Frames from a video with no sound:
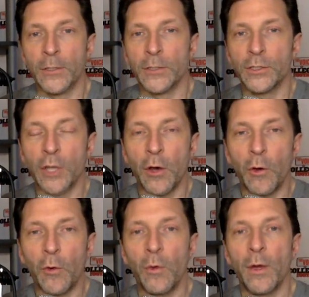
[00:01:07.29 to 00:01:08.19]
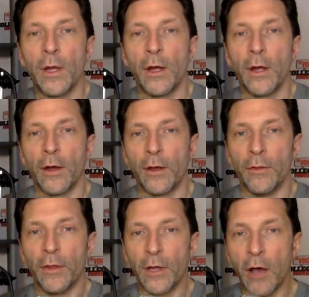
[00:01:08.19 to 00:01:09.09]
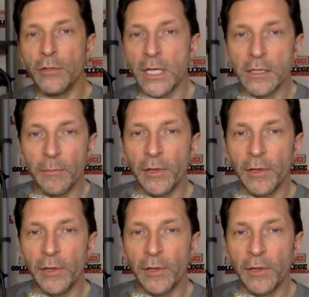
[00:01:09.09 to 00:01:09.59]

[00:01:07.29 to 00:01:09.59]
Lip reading: So the coaching of the